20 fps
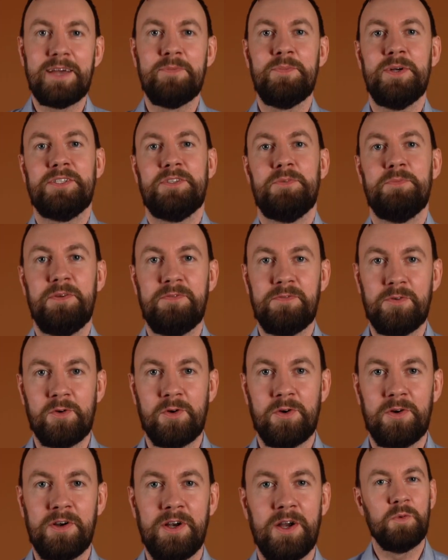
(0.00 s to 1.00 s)
I mentioned
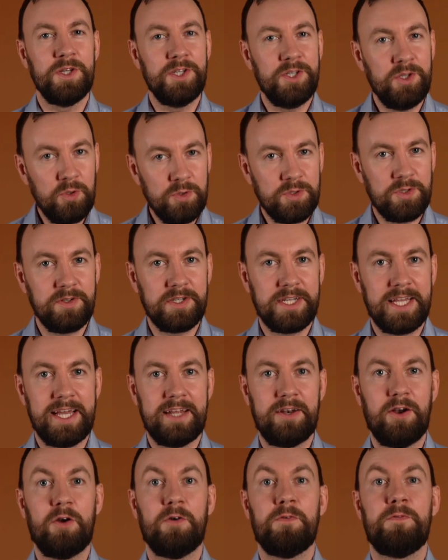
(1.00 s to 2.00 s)
before, we usually
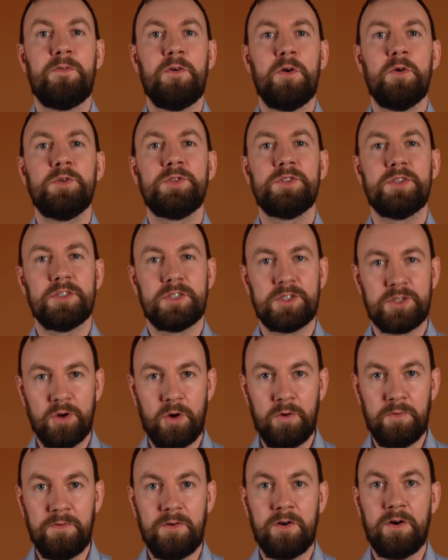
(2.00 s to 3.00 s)
get our first
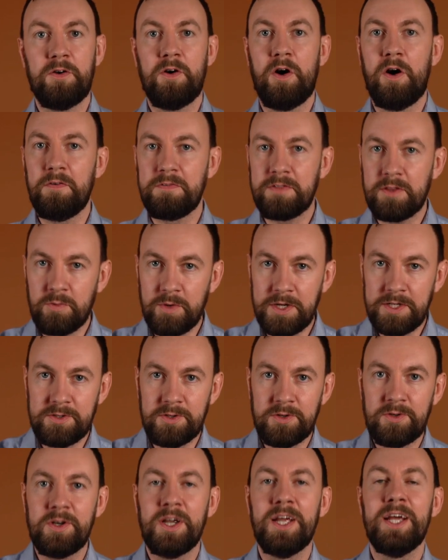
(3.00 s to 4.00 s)
snowfall of the
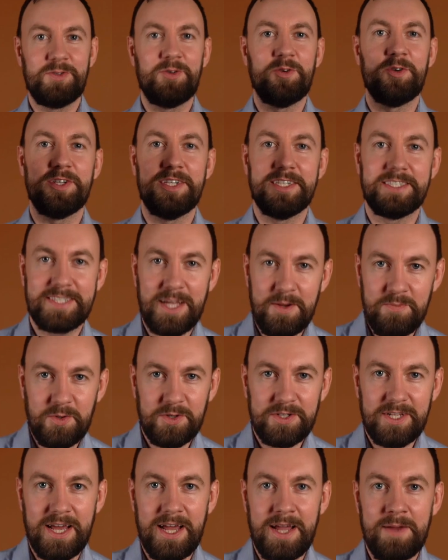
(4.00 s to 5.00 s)
winter during December
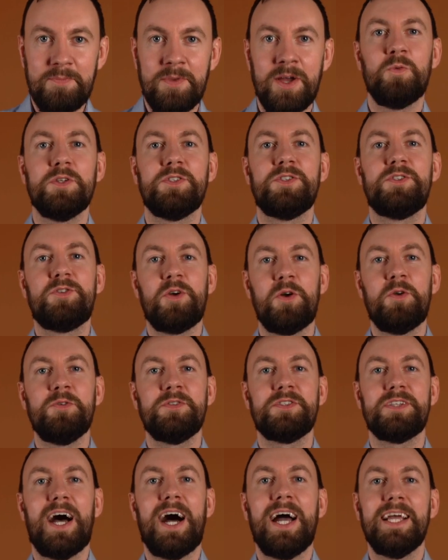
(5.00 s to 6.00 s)
time, which
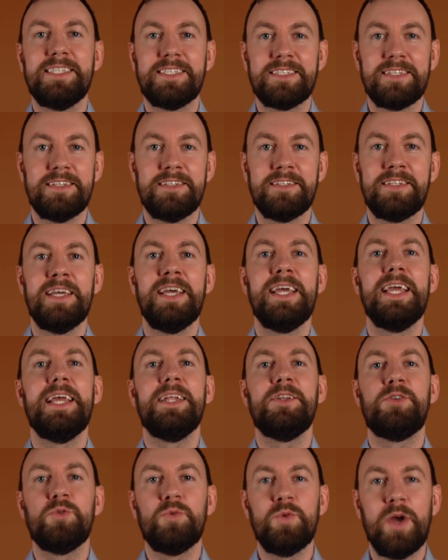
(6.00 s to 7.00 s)
turns Iceland
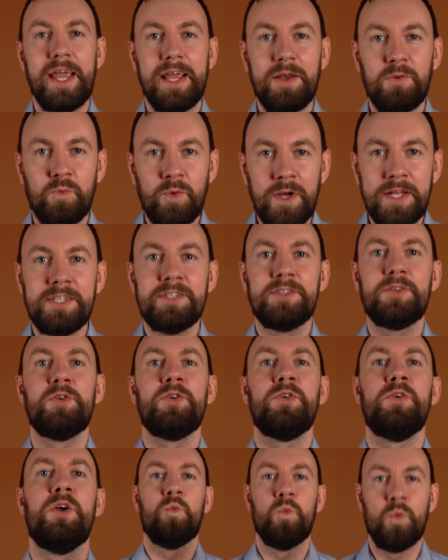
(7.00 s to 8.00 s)
into a
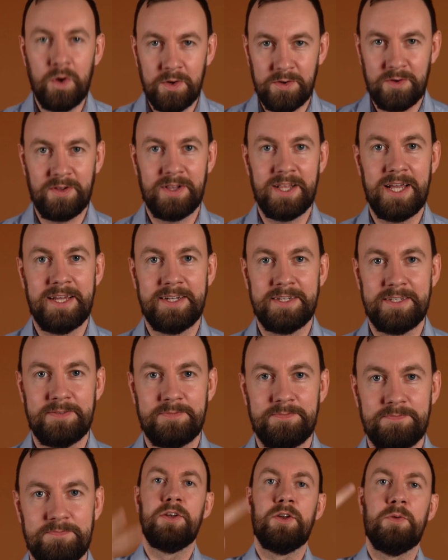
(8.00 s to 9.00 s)
winter wonderland.
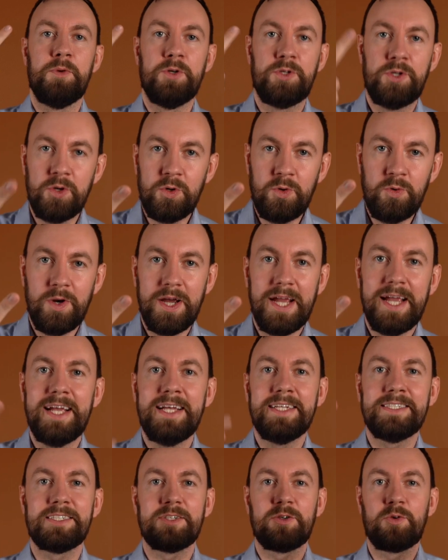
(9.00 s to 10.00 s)
Number 2
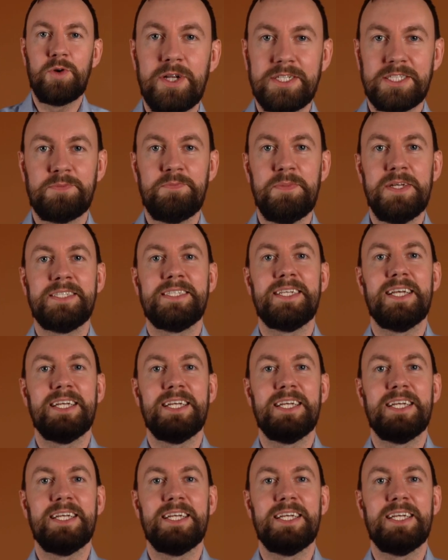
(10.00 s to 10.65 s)
is Christmas